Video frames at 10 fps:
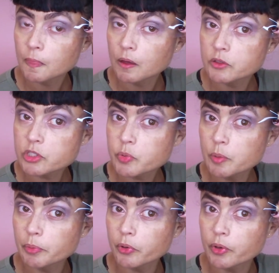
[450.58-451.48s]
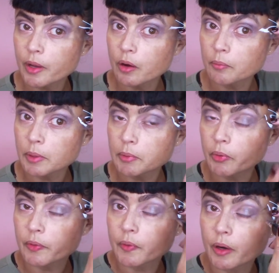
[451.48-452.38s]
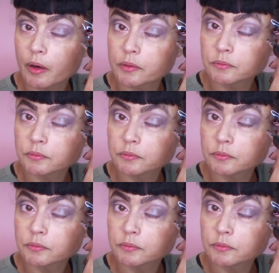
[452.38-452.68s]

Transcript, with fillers: Just want to blur it out, maybe right there.